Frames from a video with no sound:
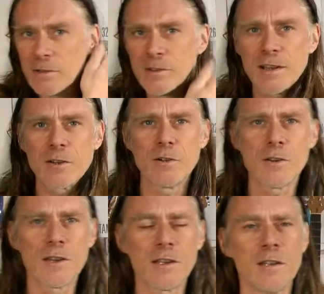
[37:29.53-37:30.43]
and that kind of
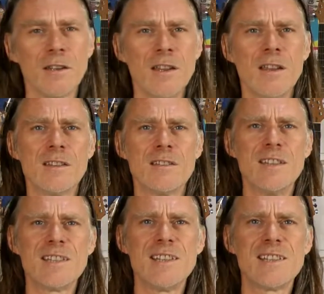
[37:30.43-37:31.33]
thing.
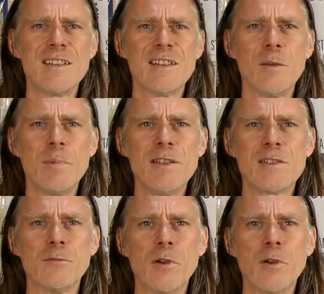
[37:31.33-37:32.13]
This is a piece of